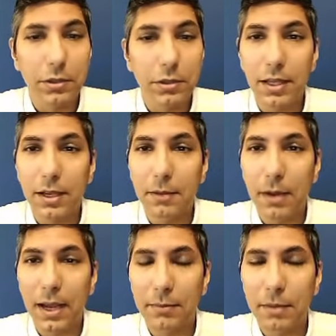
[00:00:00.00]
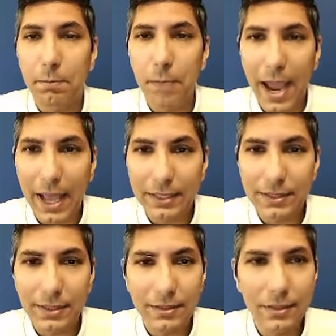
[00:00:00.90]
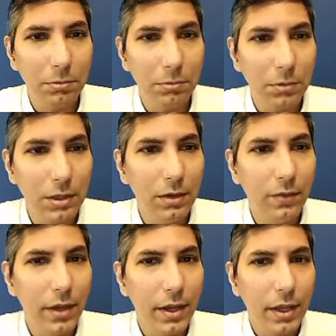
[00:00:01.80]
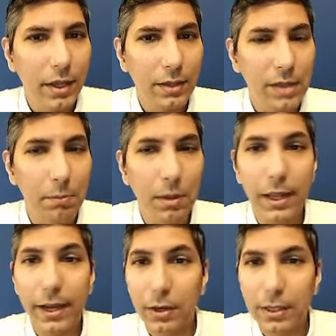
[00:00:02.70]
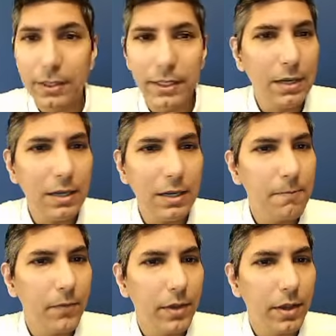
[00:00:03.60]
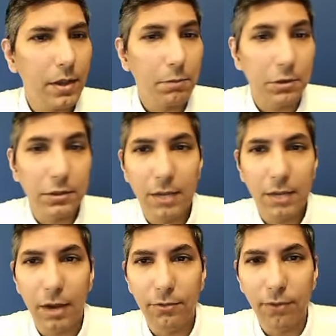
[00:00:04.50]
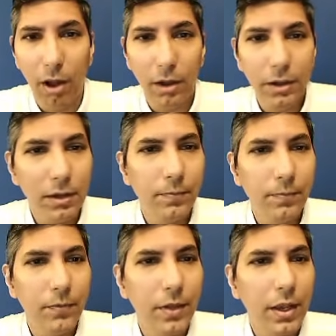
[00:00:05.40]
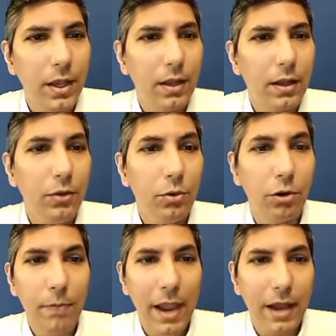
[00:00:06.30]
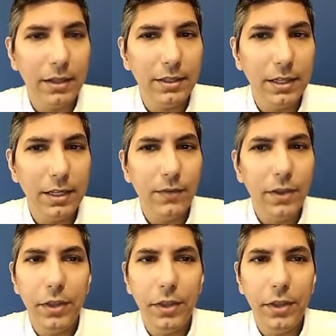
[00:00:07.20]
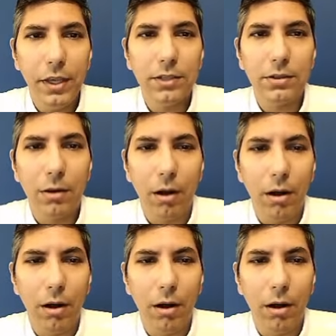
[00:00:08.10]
Percent by mass is another one. Molarity, percent by volume, normality. These are